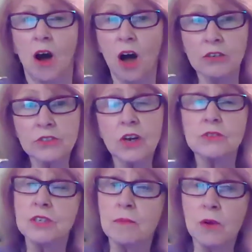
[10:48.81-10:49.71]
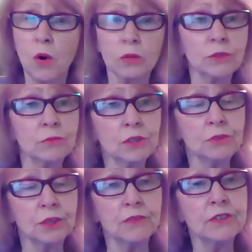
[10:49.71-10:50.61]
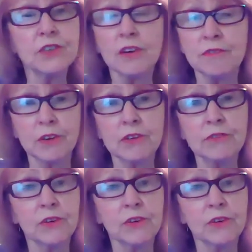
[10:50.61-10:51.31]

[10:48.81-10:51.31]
Also, some Golden Retrievers are very,